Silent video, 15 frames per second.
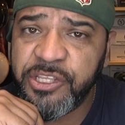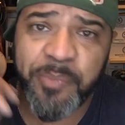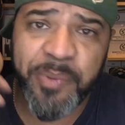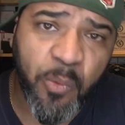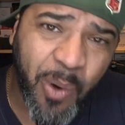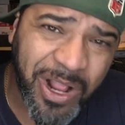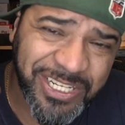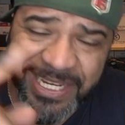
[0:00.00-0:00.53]
You've
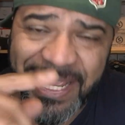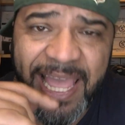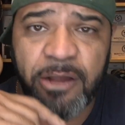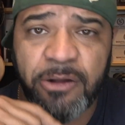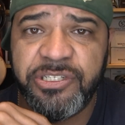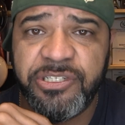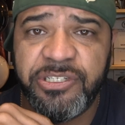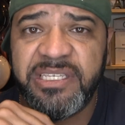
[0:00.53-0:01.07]
been watching
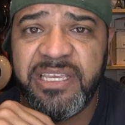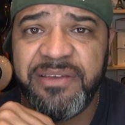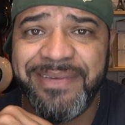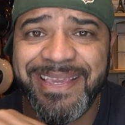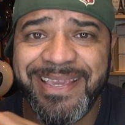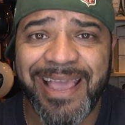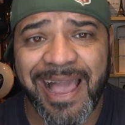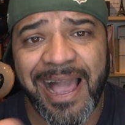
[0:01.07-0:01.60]
LG
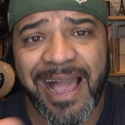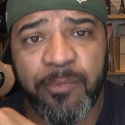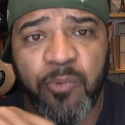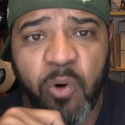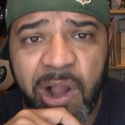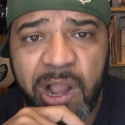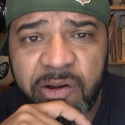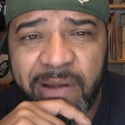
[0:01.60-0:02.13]
TV. I am
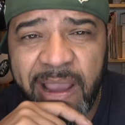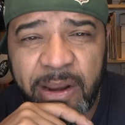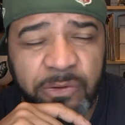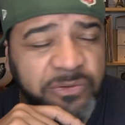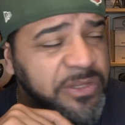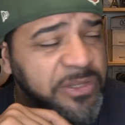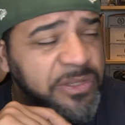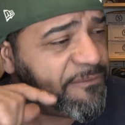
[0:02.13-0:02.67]
Juan
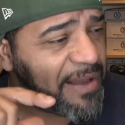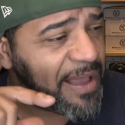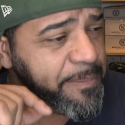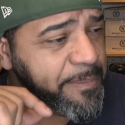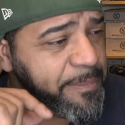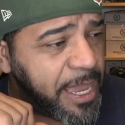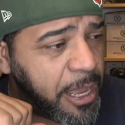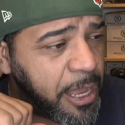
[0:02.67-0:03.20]
Granos. Find
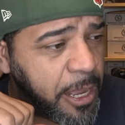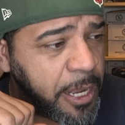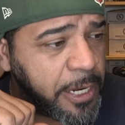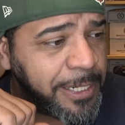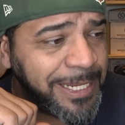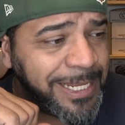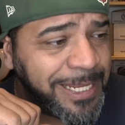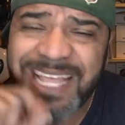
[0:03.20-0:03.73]
me
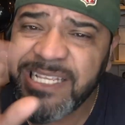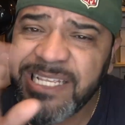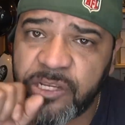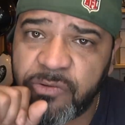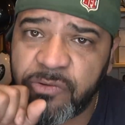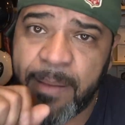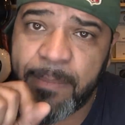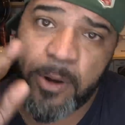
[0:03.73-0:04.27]
on
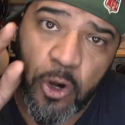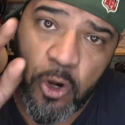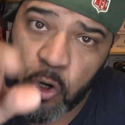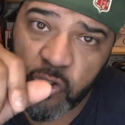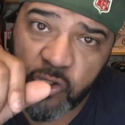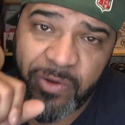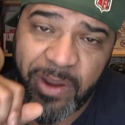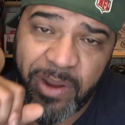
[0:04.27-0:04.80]
Instagram,
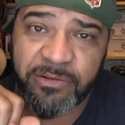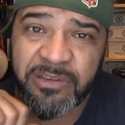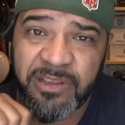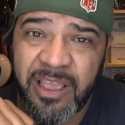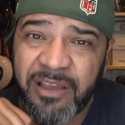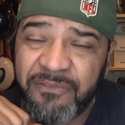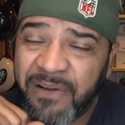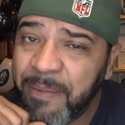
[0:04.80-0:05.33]
Los Granos.
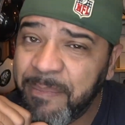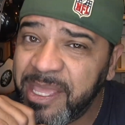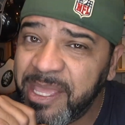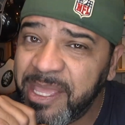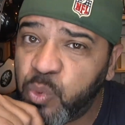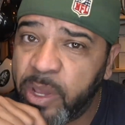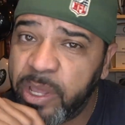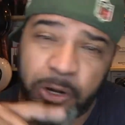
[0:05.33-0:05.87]
Find me
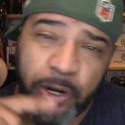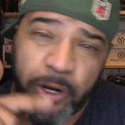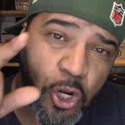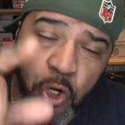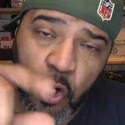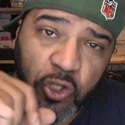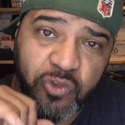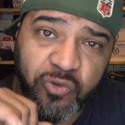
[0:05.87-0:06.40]
on Twitter,
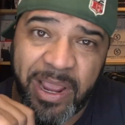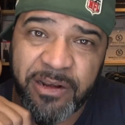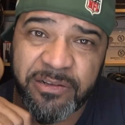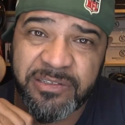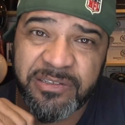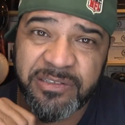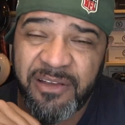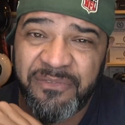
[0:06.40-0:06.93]
Los
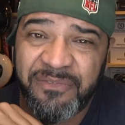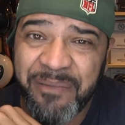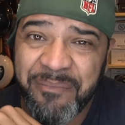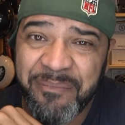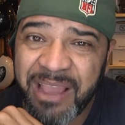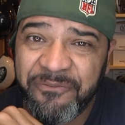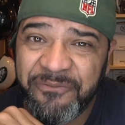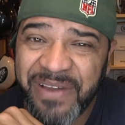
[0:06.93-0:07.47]
Granos. Find
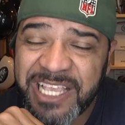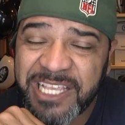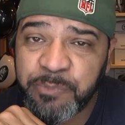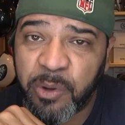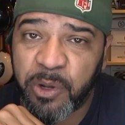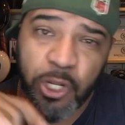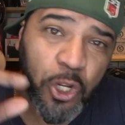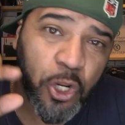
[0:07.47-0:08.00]
me on
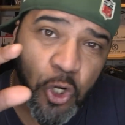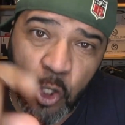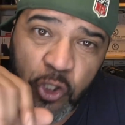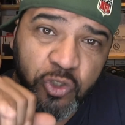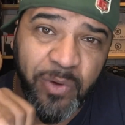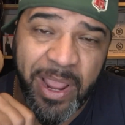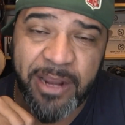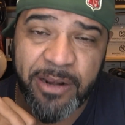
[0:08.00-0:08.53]
Facebook,
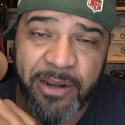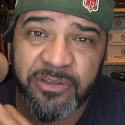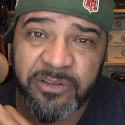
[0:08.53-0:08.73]
Los Granos.